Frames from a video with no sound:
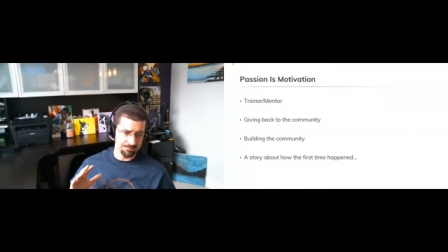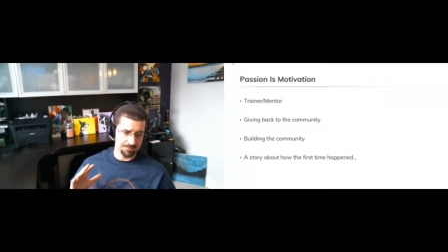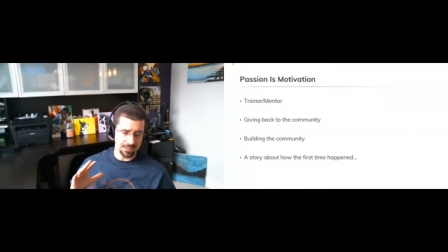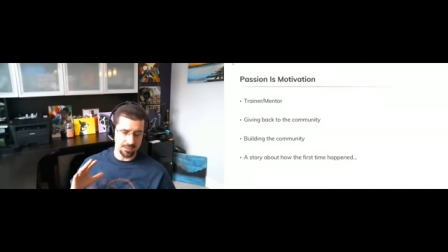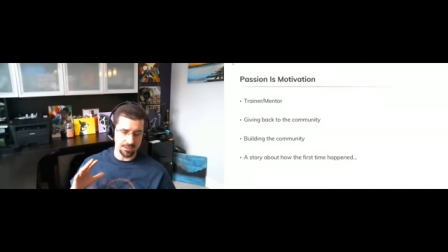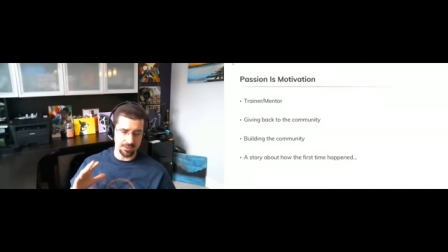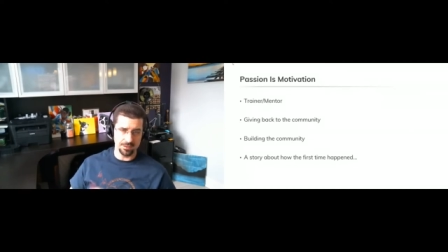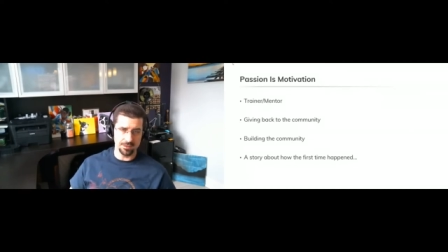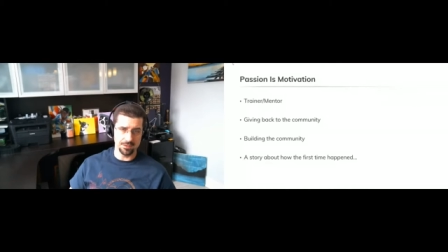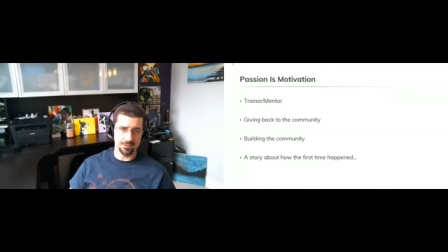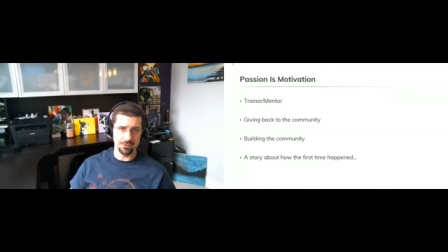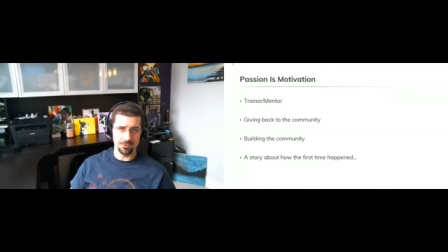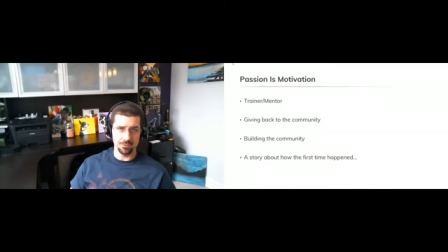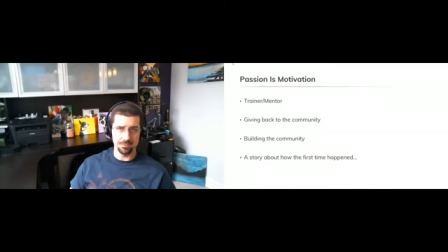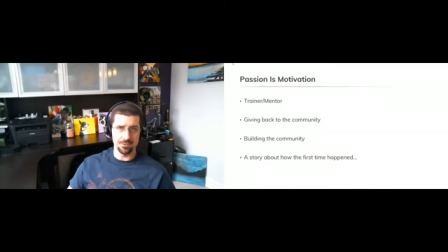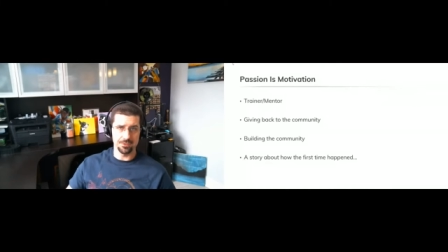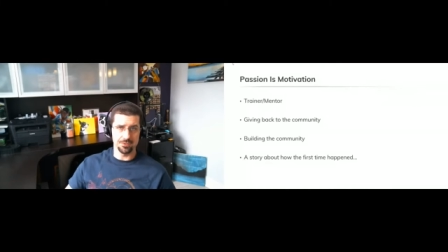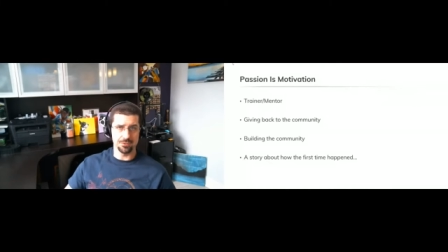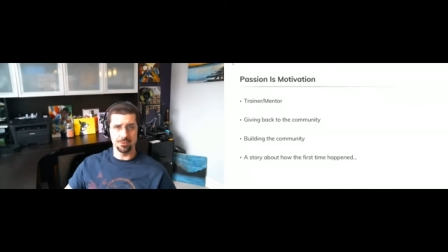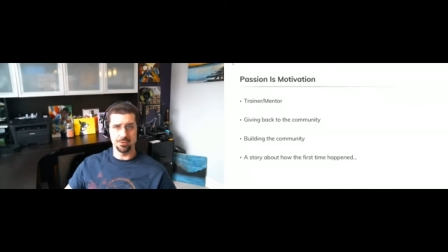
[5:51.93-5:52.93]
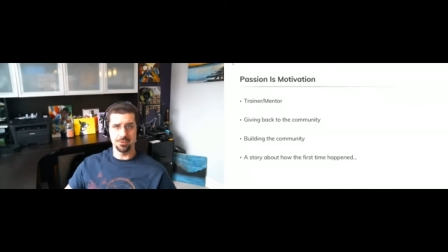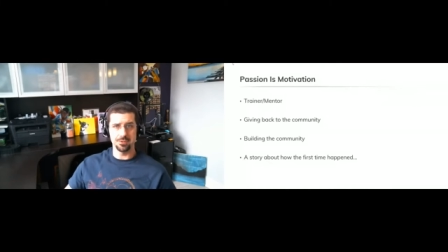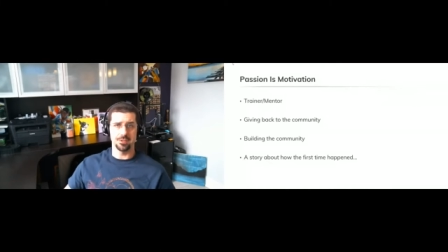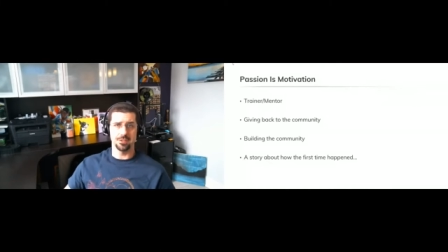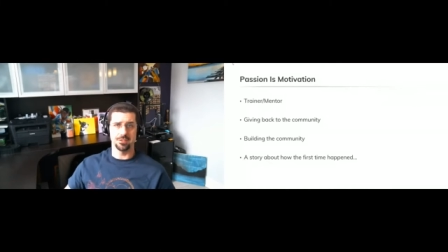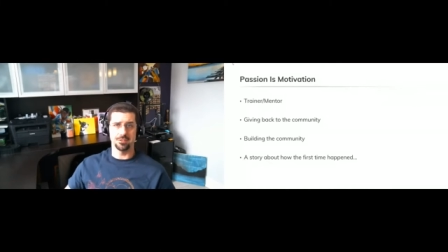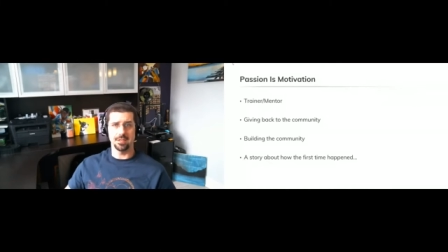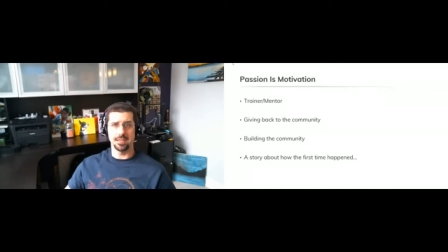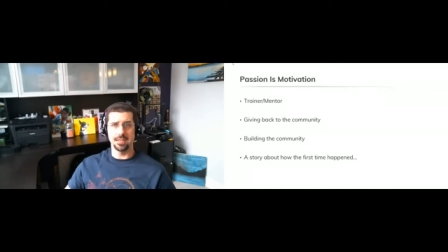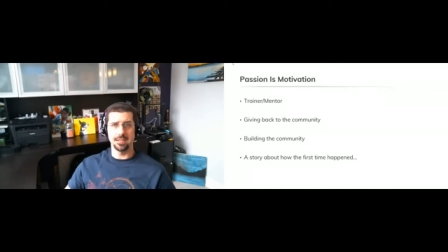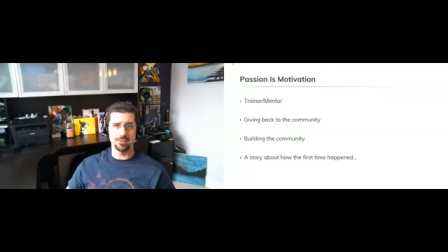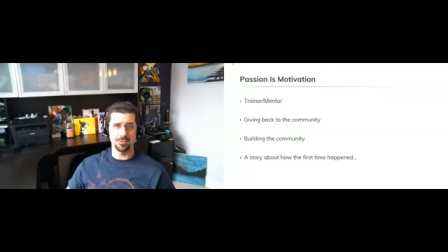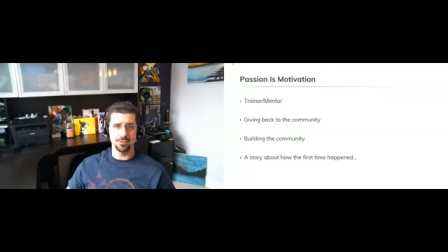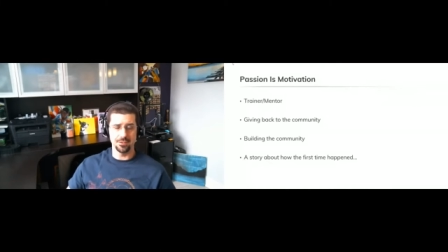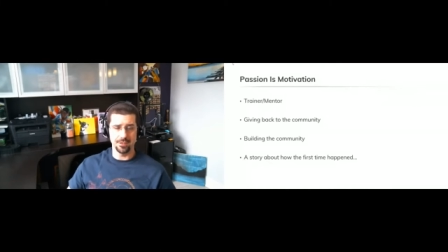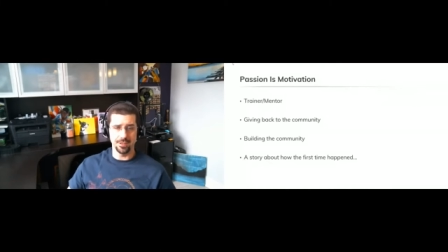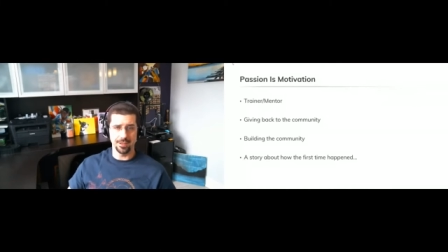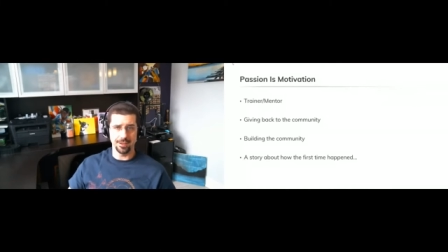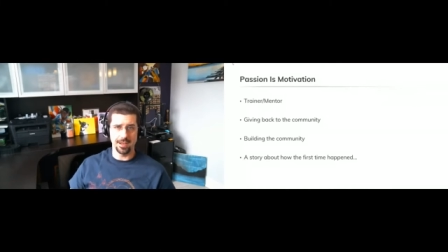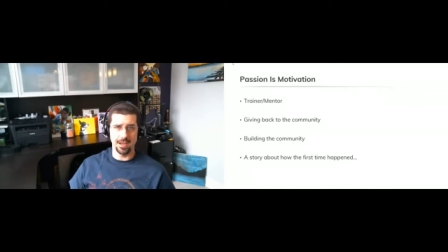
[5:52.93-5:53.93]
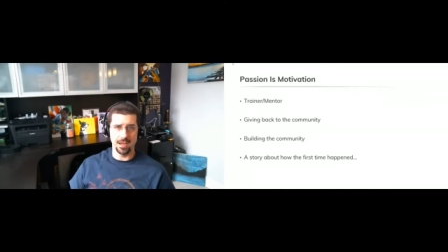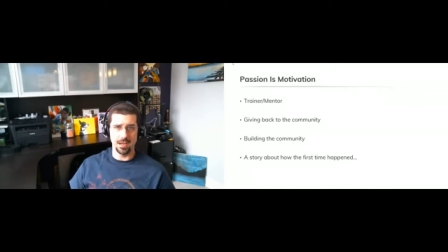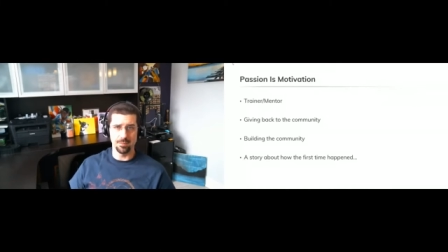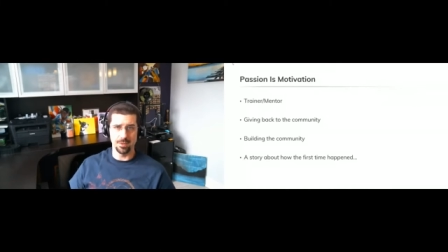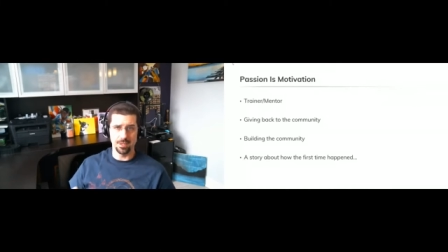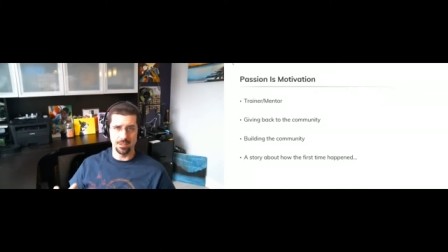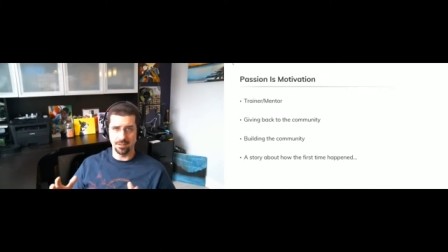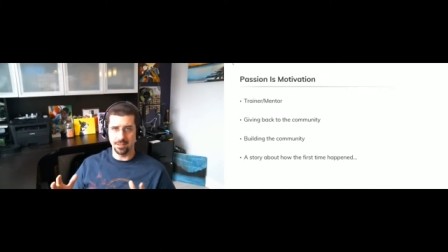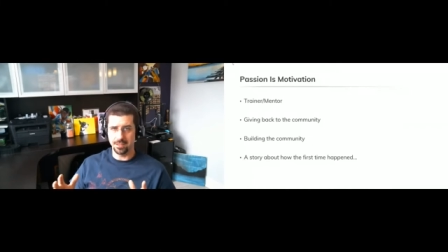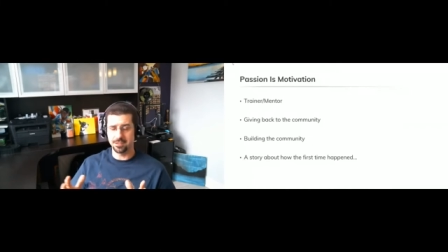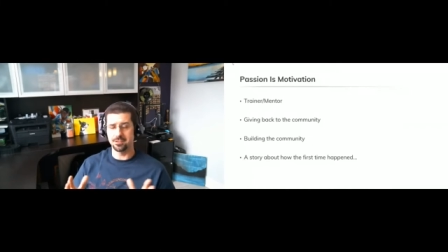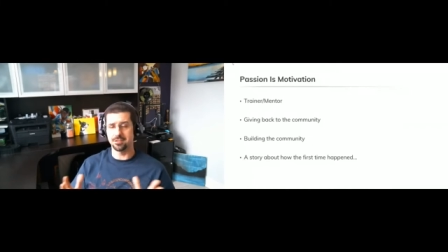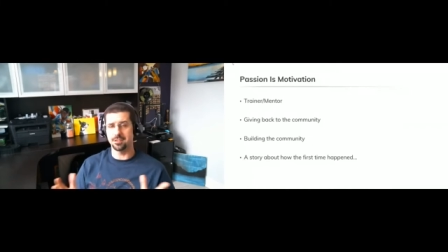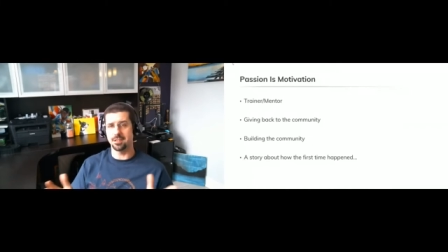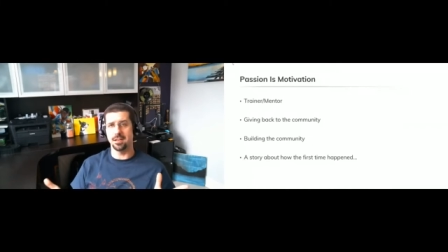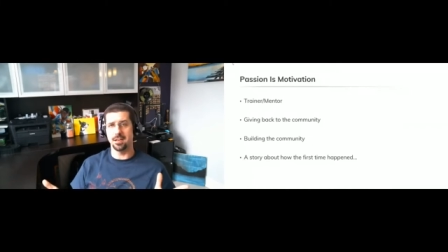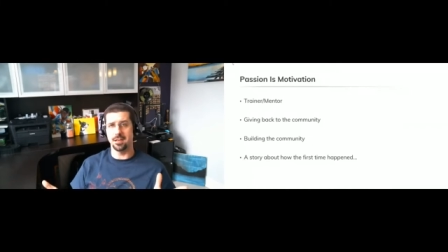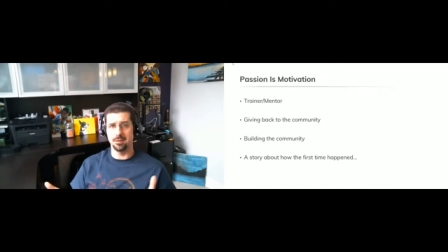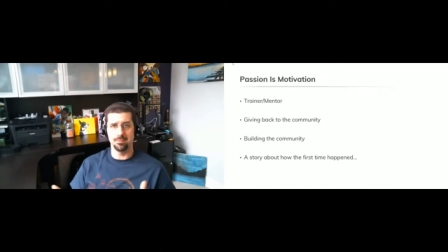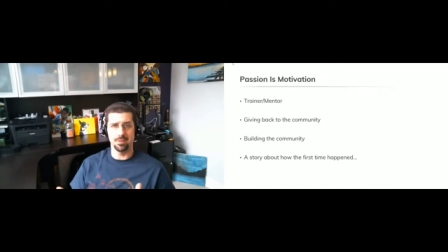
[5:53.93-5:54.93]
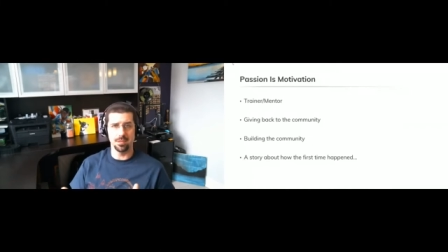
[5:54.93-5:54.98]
because open source has entered the common lexicon,